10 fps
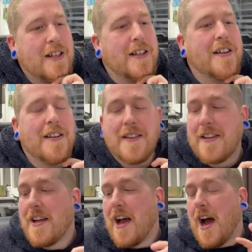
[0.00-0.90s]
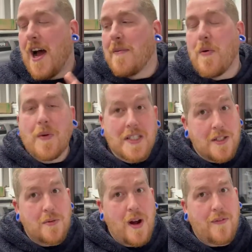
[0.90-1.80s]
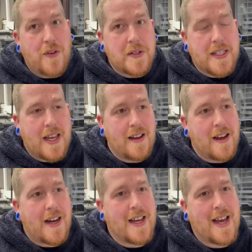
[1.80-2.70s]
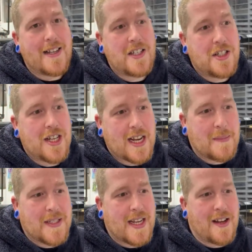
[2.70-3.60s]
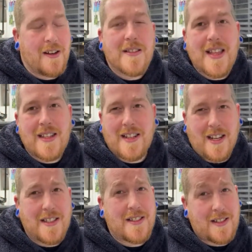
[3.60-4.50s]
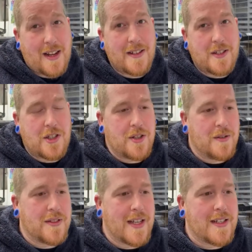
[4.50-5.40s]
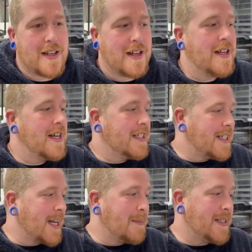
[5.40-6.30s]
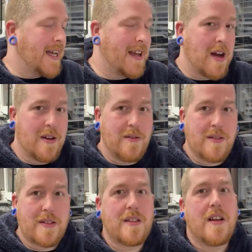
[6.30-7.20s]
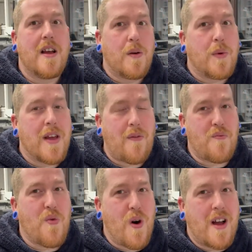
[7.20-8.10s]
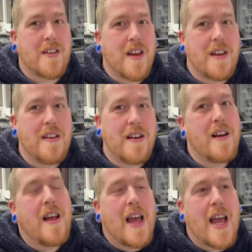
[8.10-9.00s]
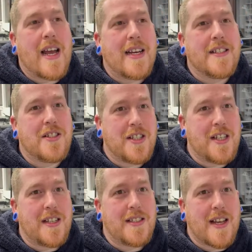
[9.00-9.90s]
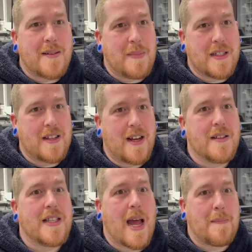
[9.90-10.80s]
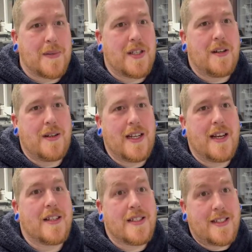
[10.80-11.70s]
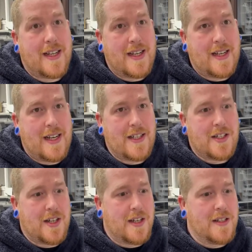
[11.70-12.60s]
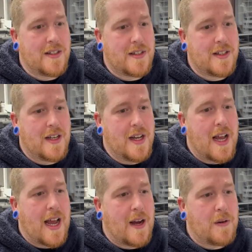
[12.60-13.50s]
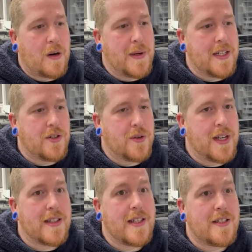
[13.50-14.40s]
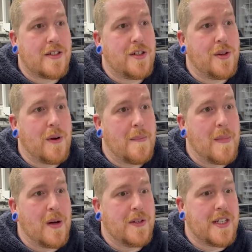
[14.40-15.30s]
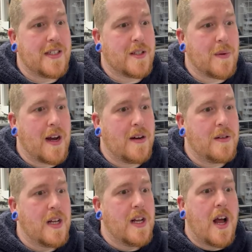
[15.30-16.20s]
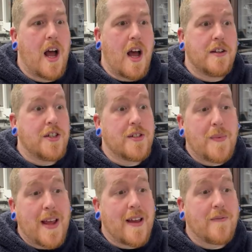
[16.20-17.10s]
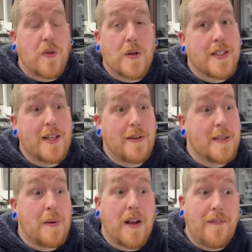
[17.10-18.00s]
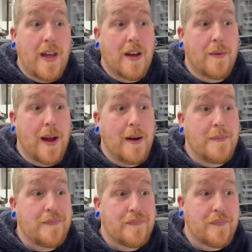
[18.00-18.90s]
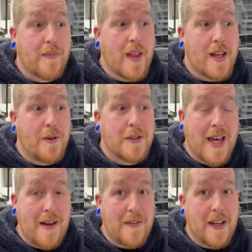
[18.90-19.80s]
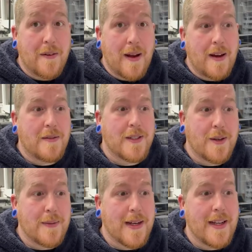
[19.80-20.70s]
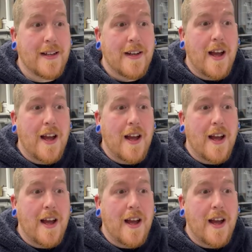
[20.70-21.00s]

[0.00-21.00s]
um, what did you all have for your tea? I had jacket potatoes. That's like a standard Tuesday dinner. Jacket potatoes with raw onion and cheese and butter. It's absolutely delicious. How are we enjoying these new emojis as well? Uh, just waiting for Siri to pull a finger out, or their finger out, sorry.